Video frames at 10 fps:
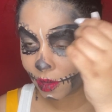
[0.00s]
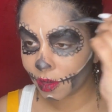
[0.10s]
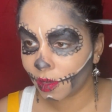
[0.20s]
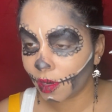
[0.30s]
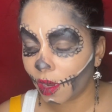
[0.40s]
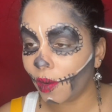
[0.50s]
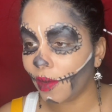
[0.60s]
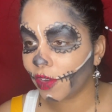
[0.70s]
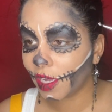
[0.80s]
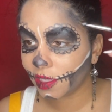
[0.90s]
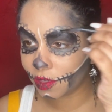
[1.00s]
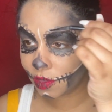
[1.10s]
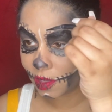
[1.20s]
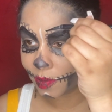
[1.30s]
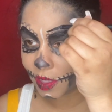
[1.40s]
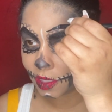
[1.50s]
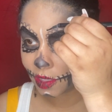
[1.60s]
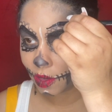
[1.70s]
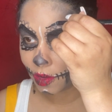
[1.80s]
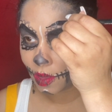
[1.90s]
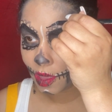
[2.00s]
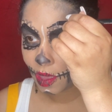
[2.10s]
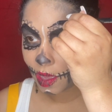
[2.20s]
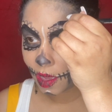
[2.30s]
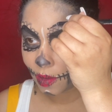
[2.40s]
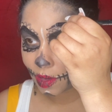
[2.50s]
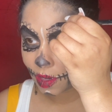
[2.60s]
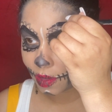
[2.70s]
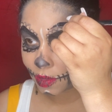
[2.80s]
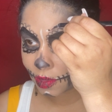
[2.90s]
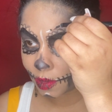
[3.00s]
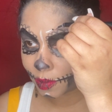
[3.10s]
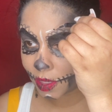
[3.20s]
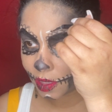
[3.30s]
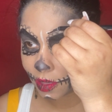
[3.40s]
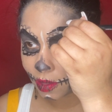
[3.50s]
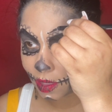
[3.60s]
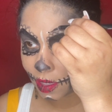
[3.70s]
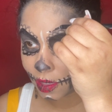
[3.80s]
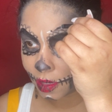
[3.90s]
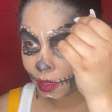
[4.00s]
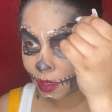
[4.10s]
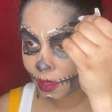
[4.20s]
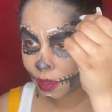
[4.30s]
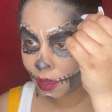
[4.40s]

good. Oh, I forgot to do something. So I want to also put a little line